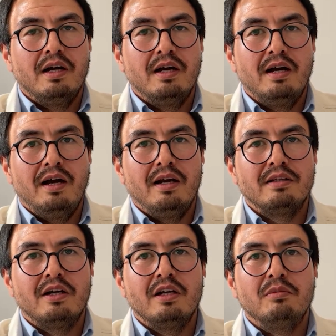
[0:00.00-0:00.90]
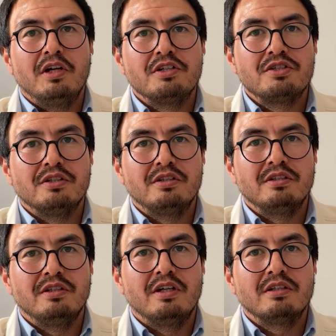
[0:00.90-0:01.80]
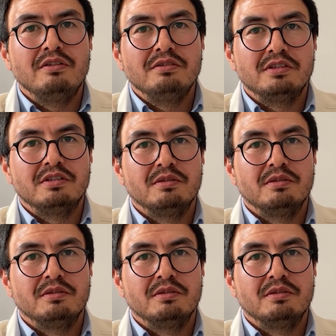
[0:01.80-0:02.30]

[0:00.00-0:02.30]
Taliban should not lose